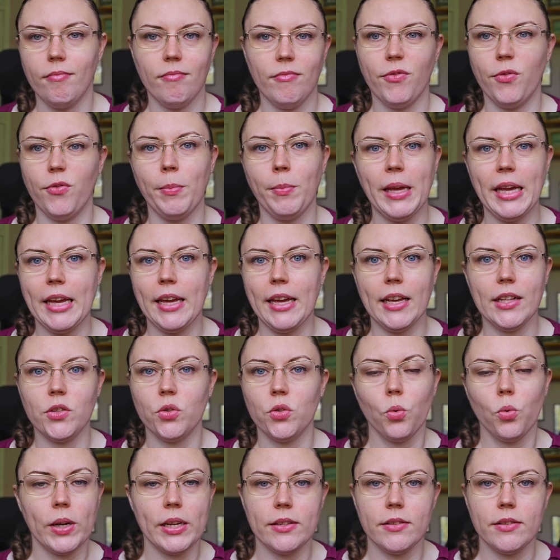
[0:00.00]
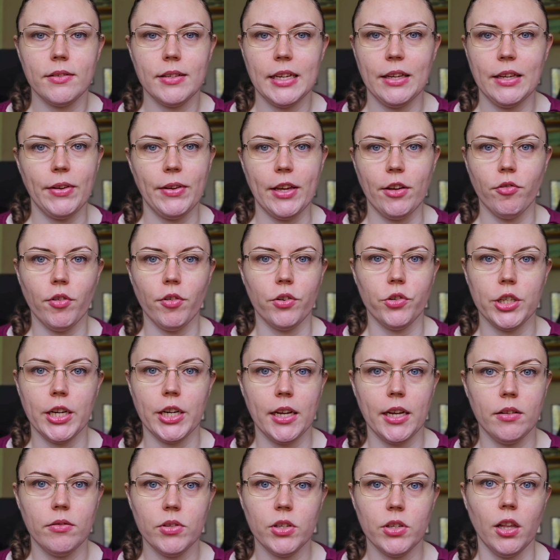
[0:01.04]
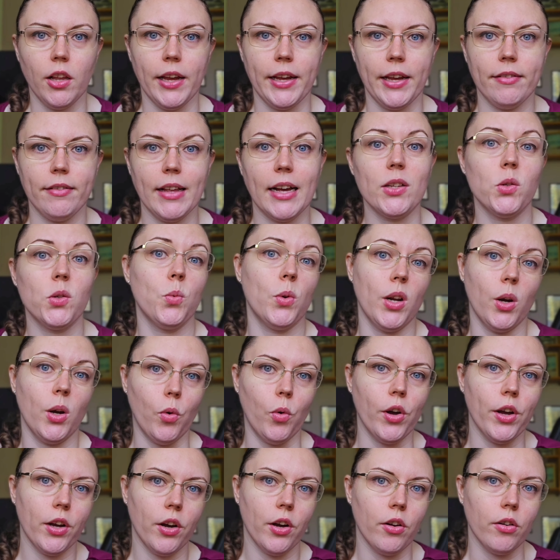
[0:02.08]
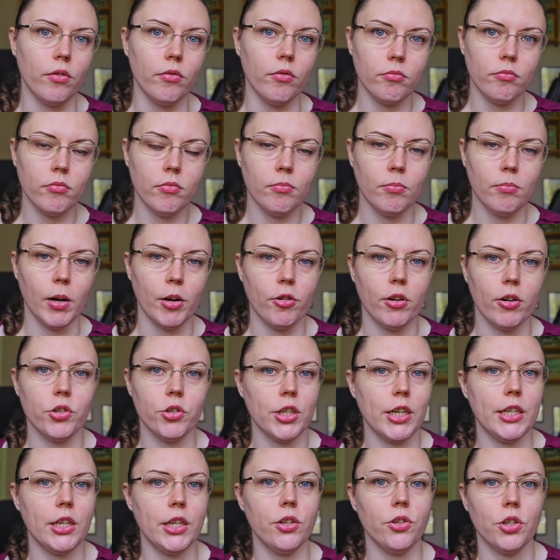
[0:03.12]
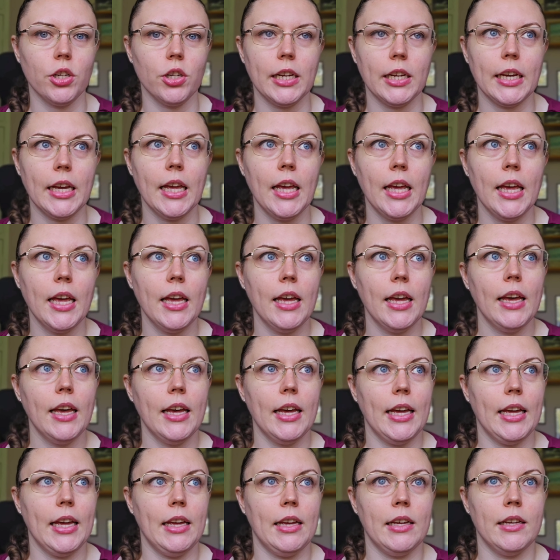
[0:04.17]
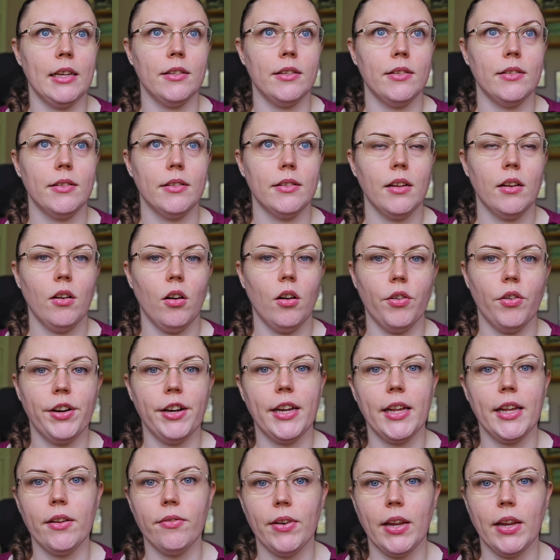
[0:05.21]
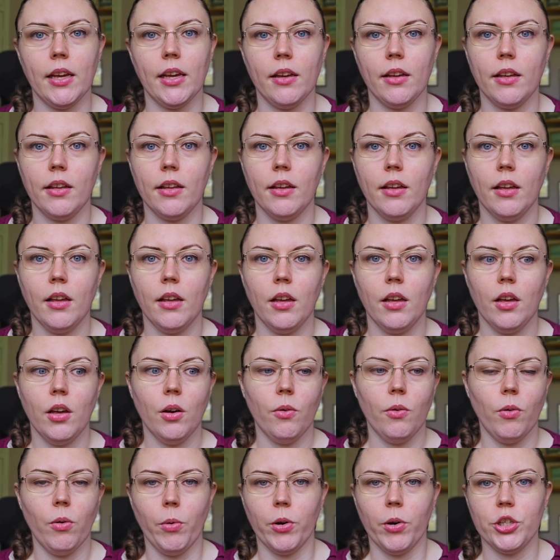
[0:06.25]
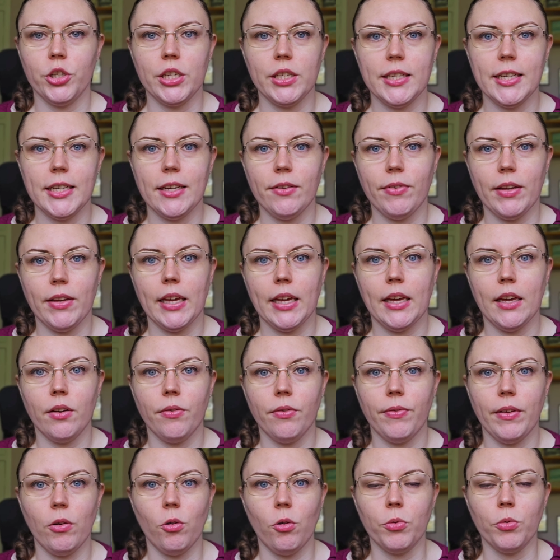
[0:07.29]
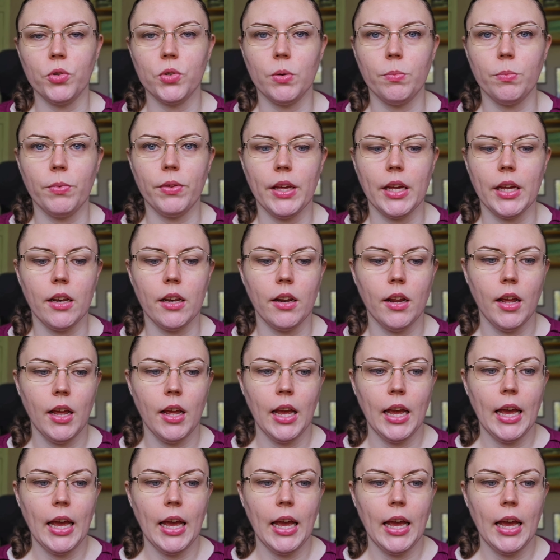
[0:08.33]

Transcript: For me, it's always TV crochet. So that's when I work on my crochet usually, is on an evening, we're watching TV, a film or something,